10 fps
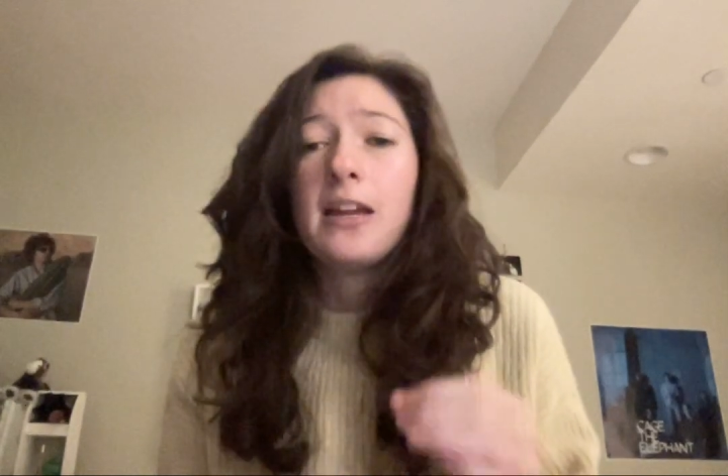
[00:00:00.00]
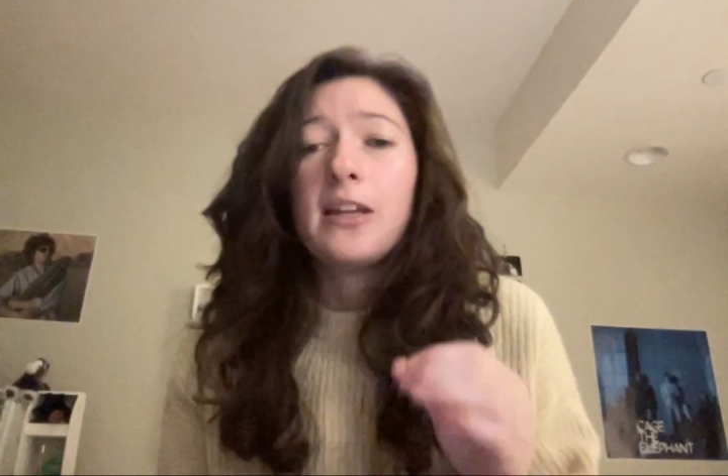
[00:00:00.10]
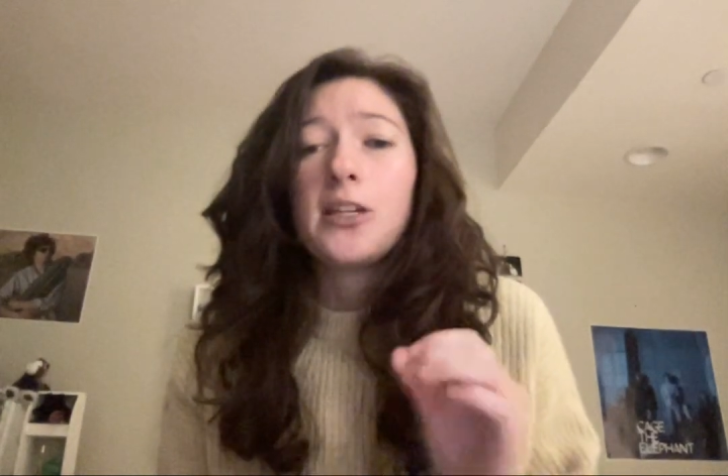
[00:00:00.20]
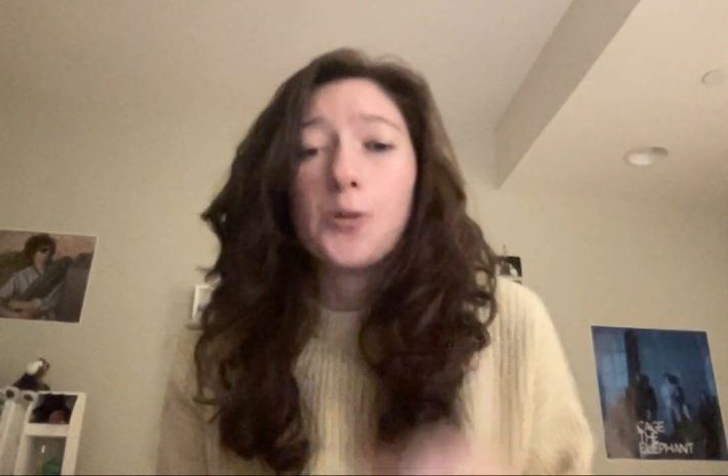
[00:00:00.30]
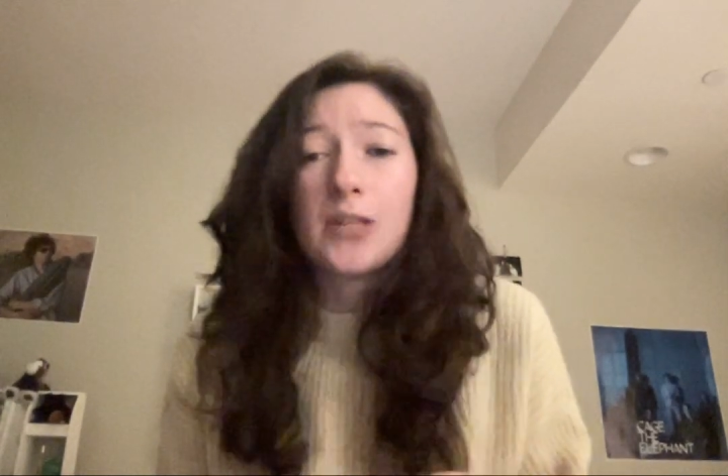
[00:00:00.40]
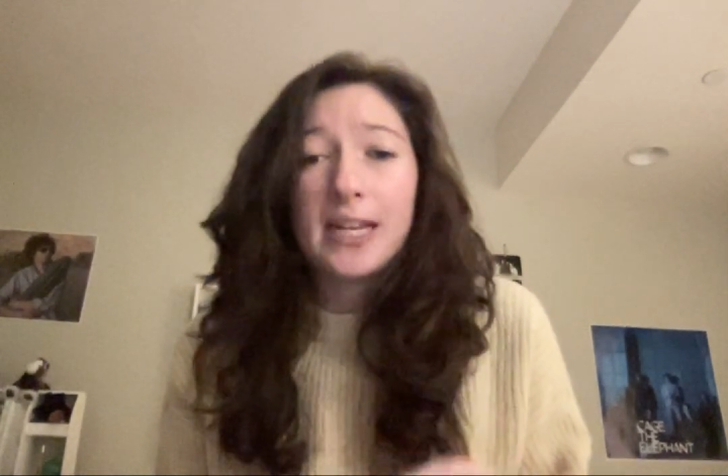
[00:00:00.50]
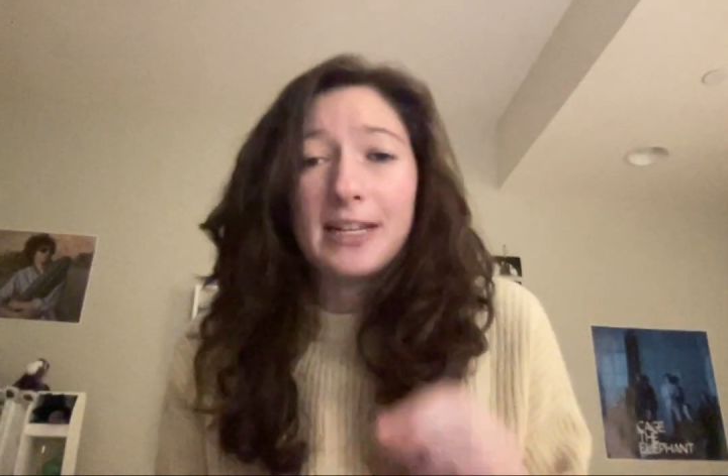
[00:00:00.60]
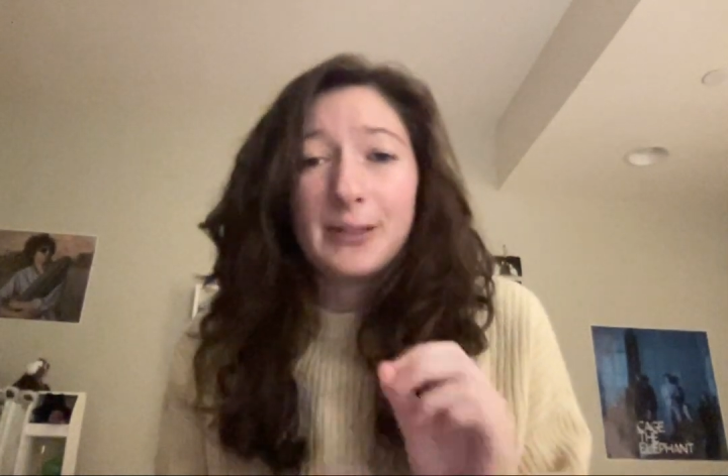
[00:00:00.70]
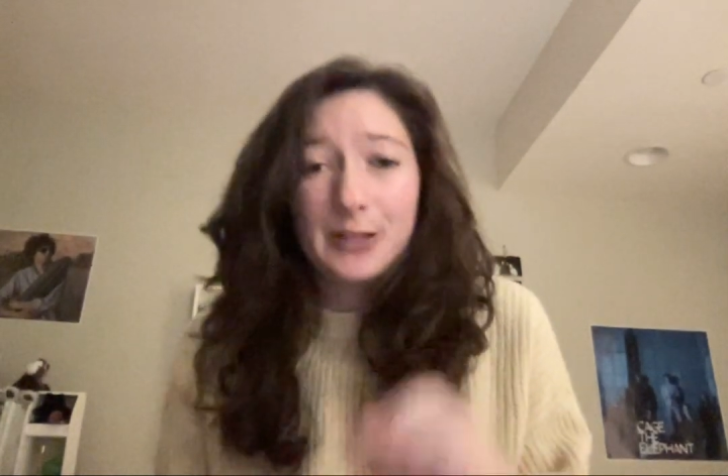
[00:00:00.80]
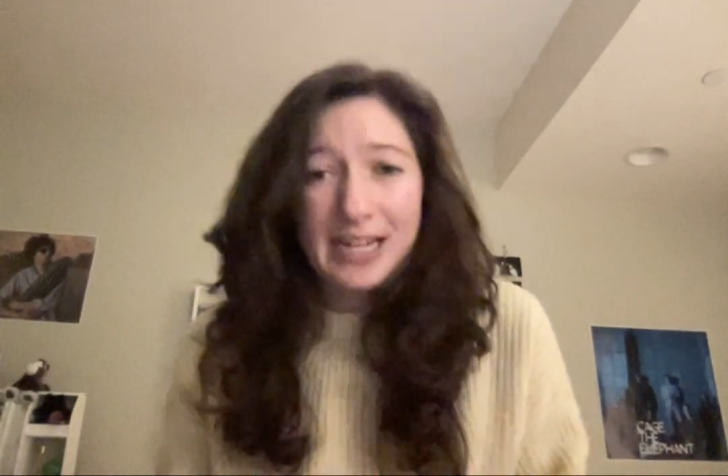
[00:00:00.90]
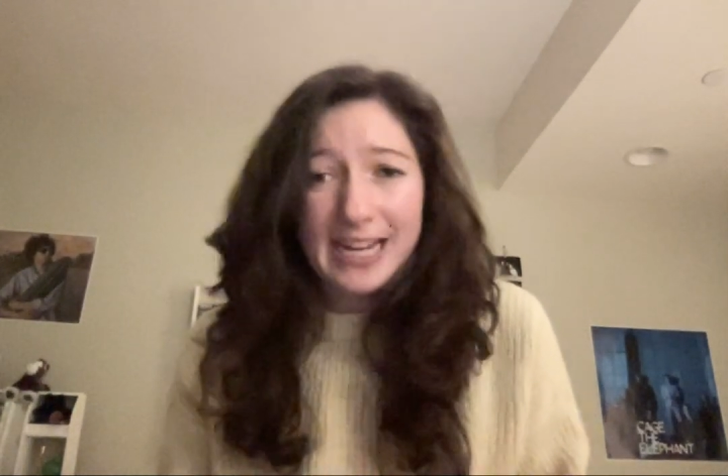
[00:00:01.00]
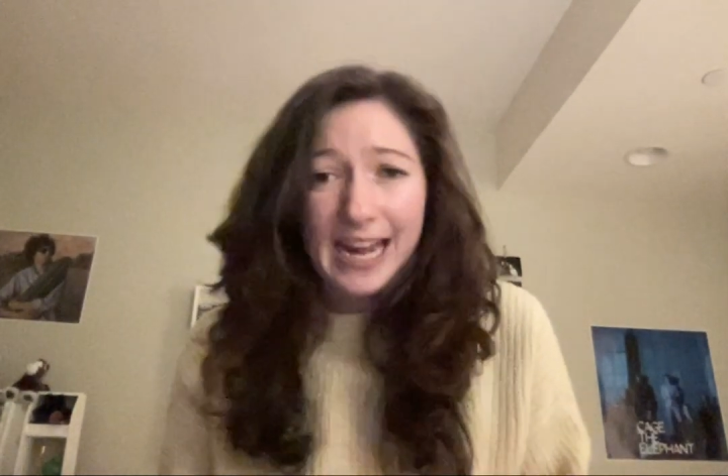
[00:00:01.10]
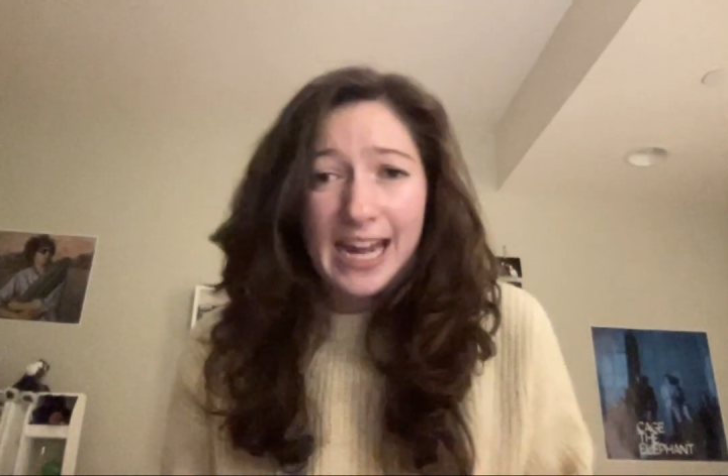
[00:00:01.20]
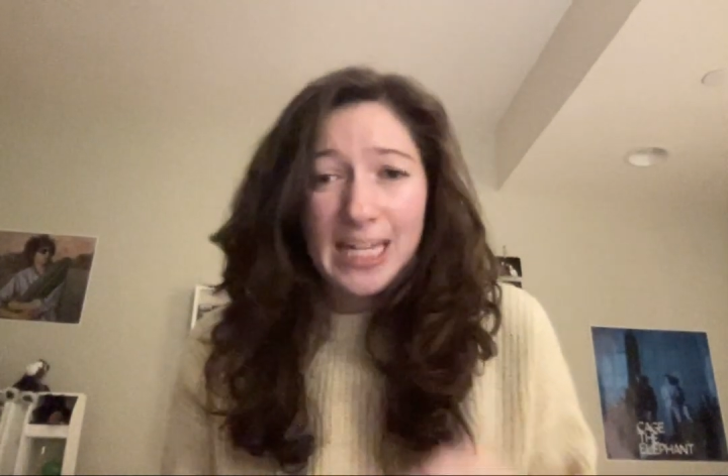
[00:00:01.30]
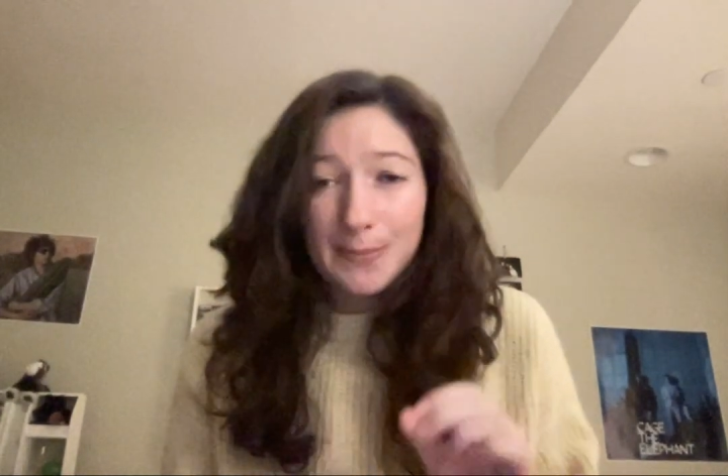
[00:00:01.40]
using their
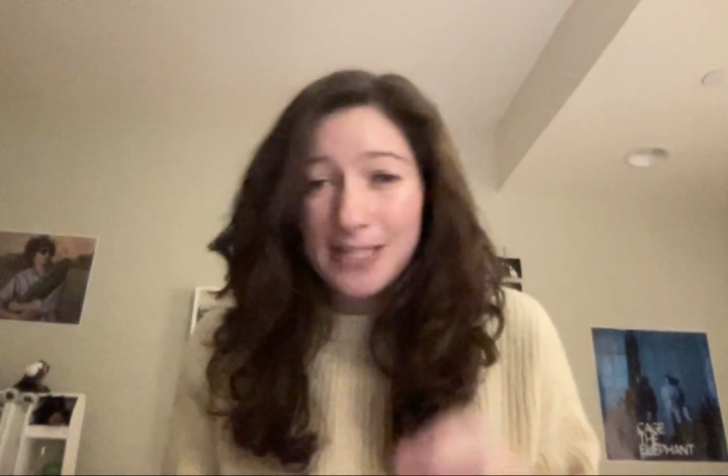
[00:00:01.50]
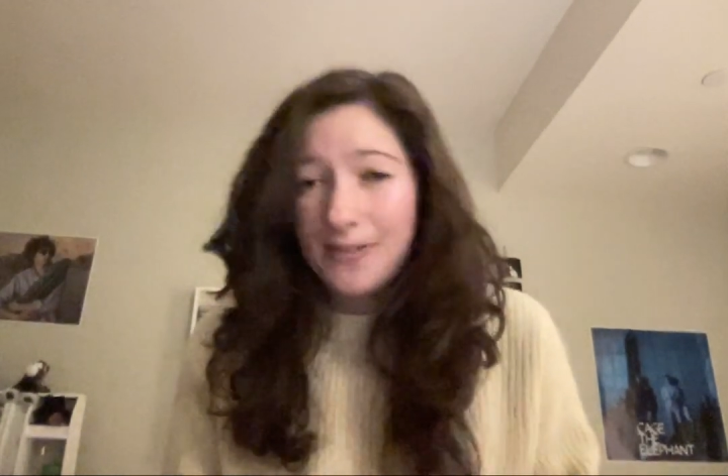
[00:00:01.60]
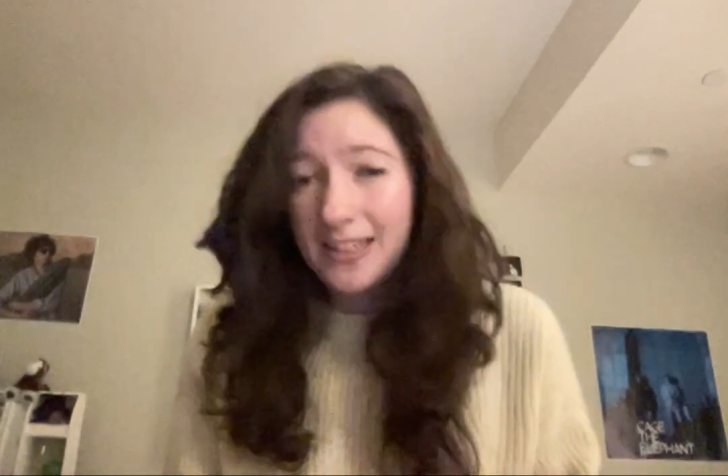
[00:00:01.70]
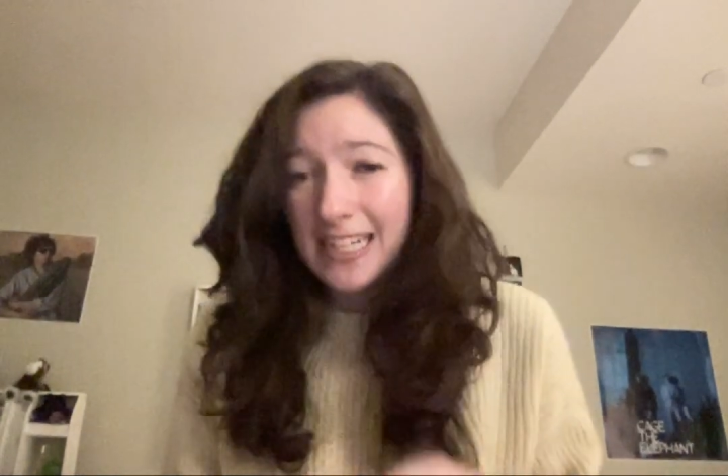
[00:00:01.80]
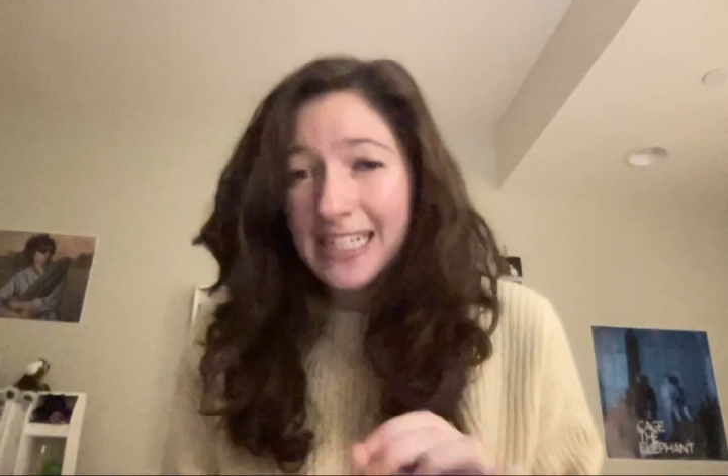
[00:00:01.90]
DNA, specifically